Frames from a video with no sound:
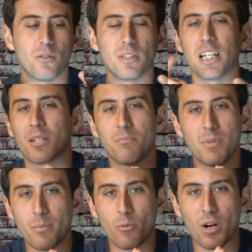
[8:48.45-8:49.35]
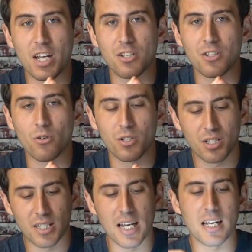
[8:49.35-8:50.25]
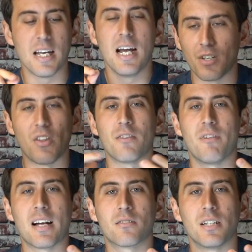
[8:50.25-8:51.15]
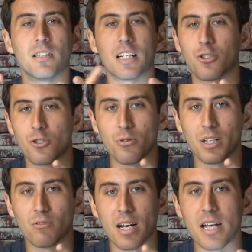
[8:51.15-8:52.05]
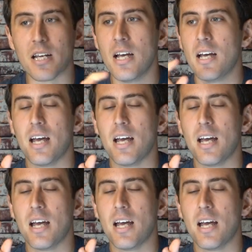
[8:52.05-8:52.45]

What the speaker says: like minimum wage in your state, and then factor in like a shooting rate,